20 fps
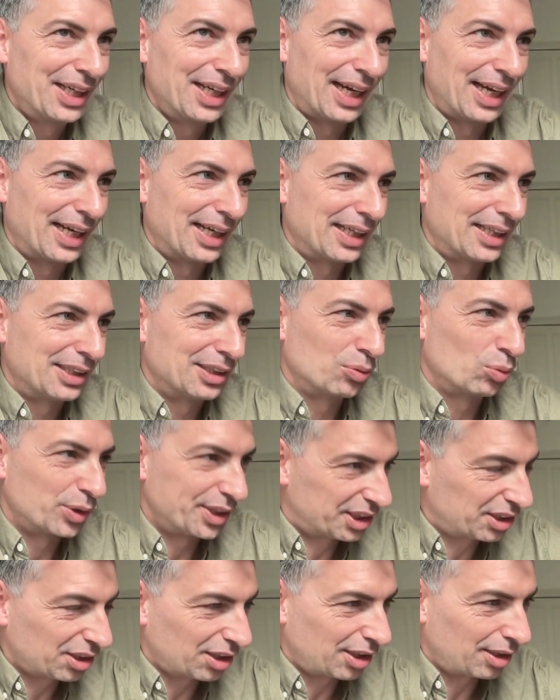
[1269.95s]
and we
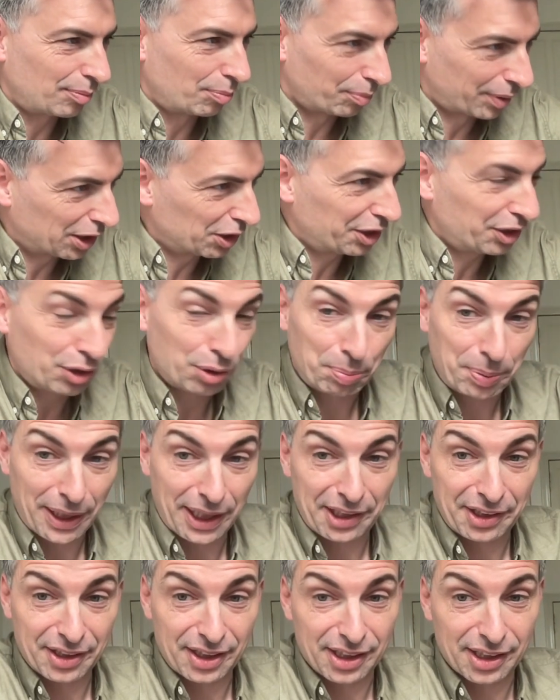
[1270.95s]
saw Mario
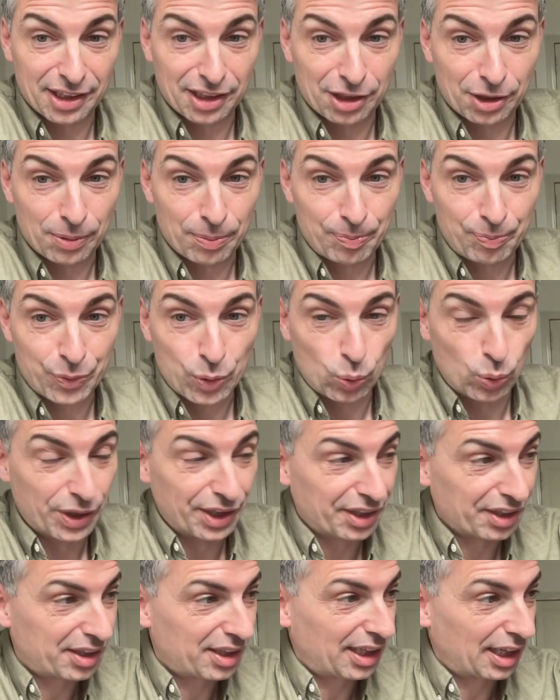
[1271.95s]
Paint there
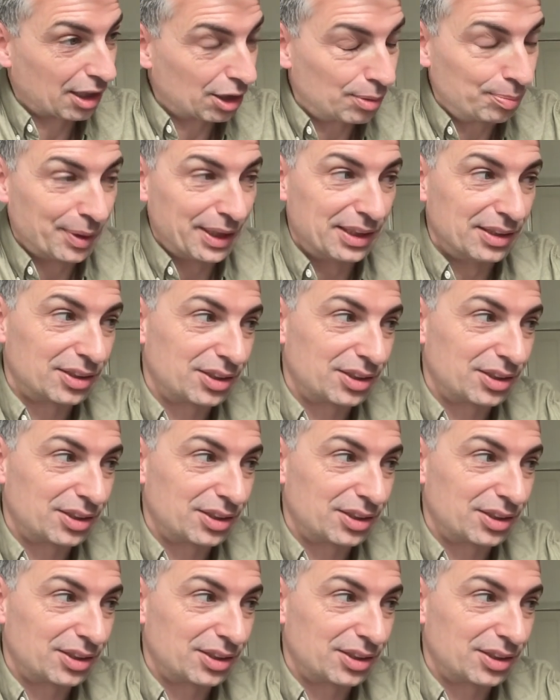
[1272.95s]
with Elby.